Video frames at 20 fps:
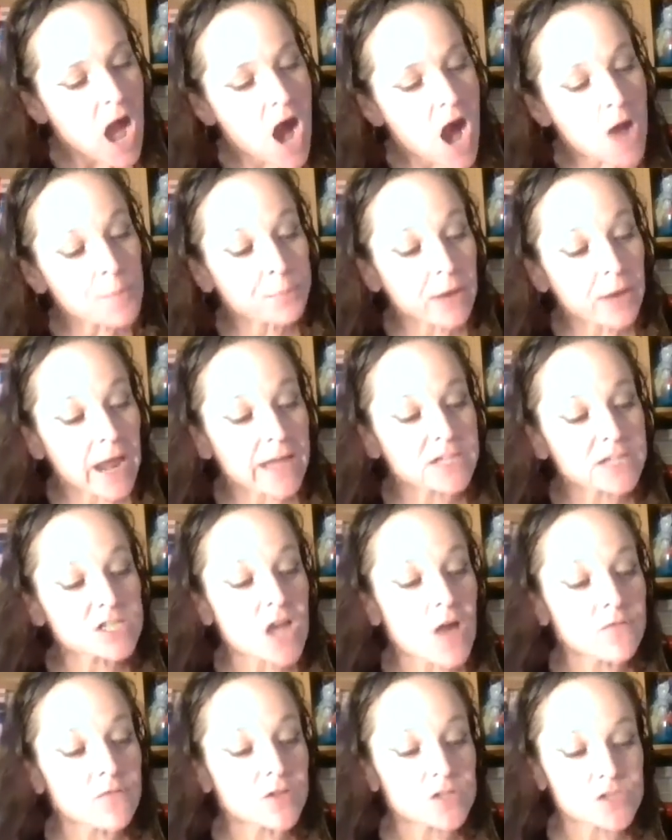a branch
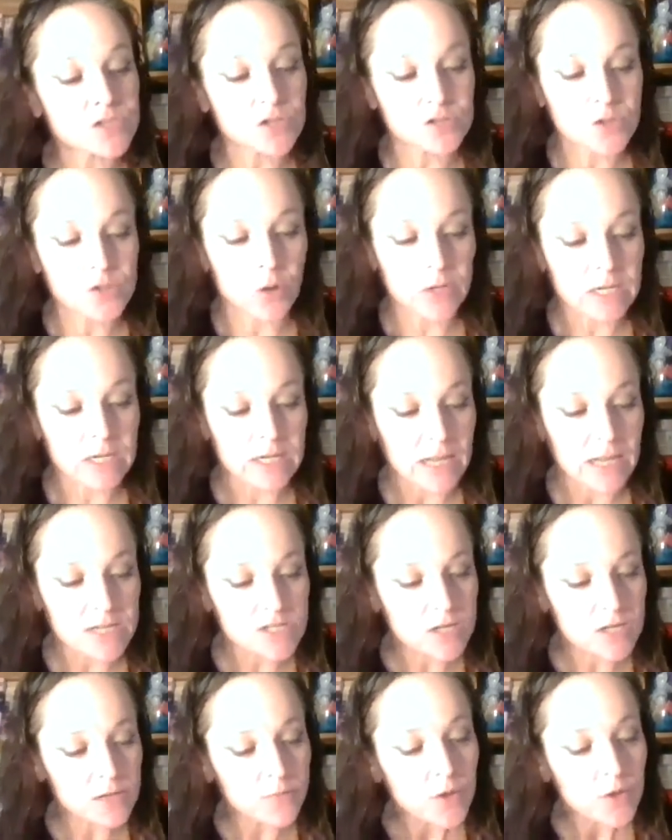of the Shoshone
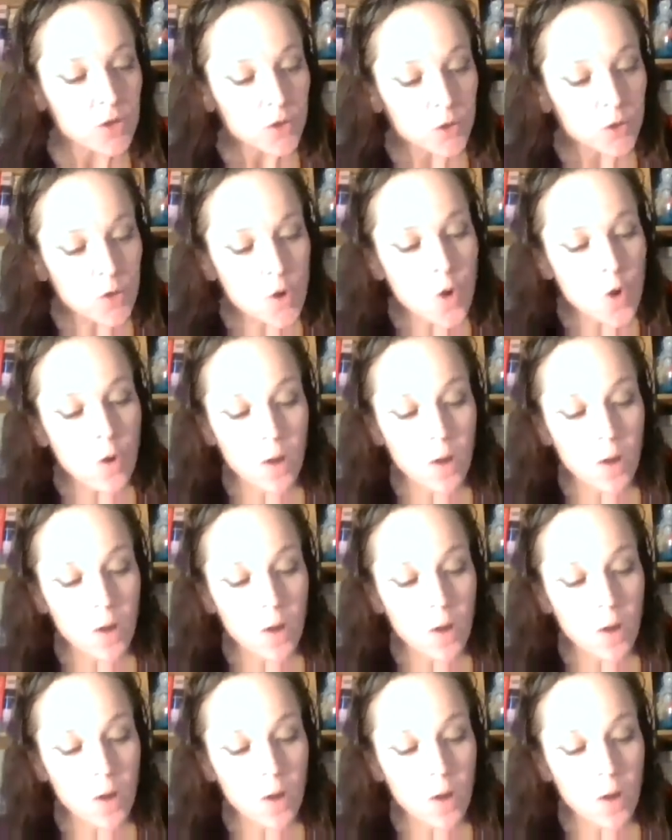Nation who,